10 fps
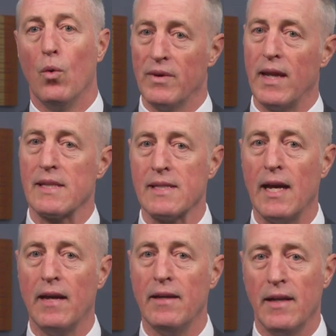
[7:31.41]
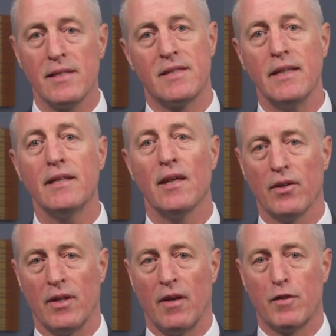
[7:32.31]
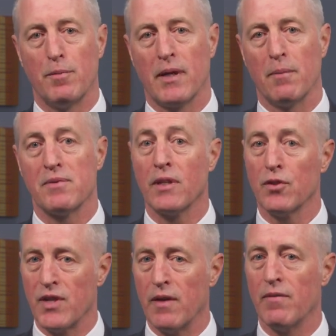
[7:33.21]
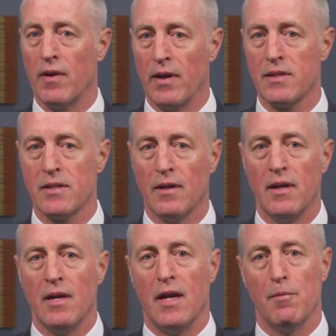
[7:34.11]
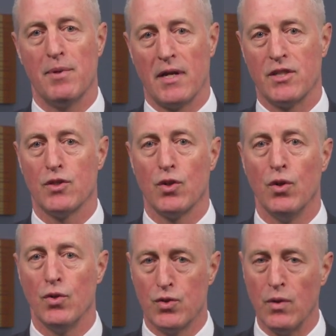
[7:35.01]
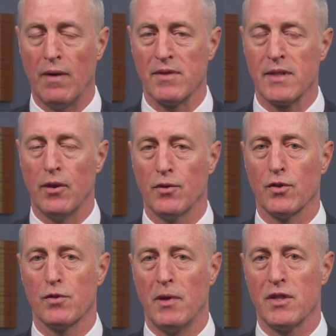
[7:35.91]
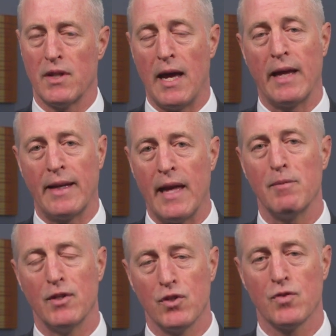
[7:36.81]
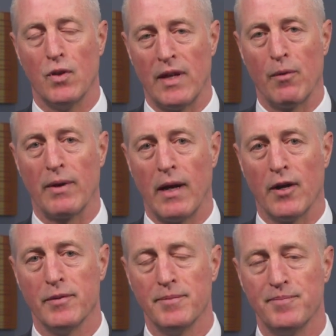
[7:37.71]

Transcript: With that said, it is detailed enough to pick up single gene variants in patients who do have a skeletal dysplasia and can be useful in that regard.